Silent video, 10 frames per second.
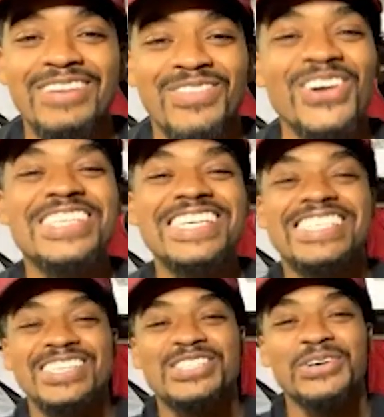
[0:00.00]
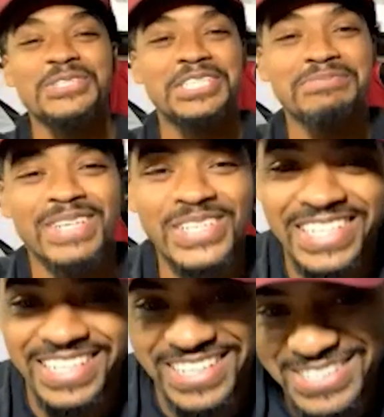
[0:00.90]
multi Satoshi
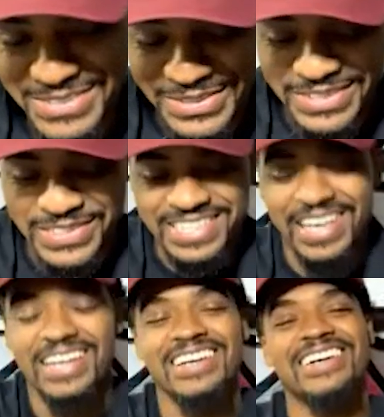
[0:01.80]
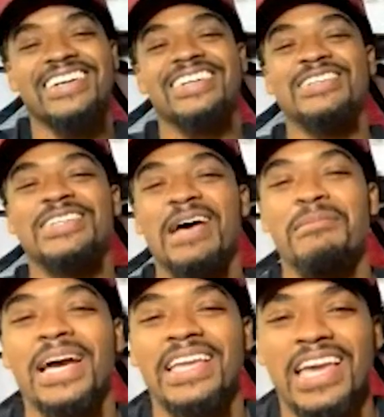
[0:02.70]
millionaires with that
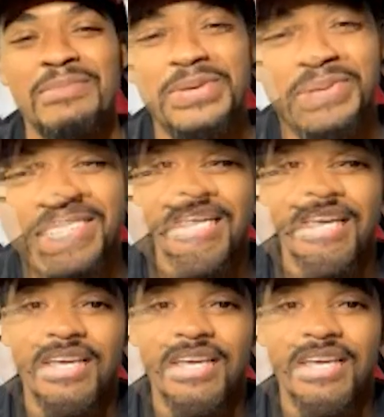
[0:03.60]
Miami one.